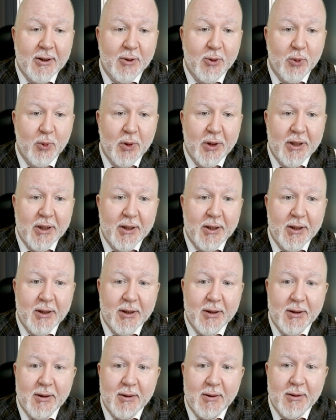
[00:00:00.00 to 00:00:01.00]

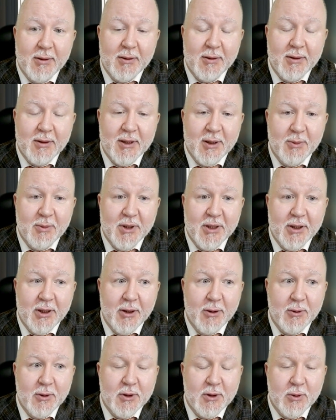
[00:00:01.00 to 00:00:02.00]
when somebody
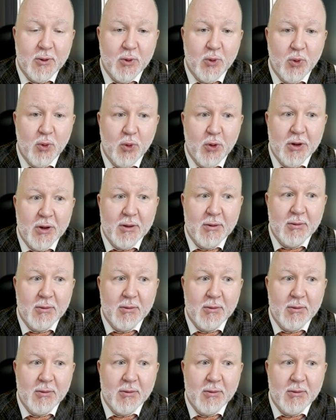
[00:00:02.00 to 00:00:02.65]
goes to court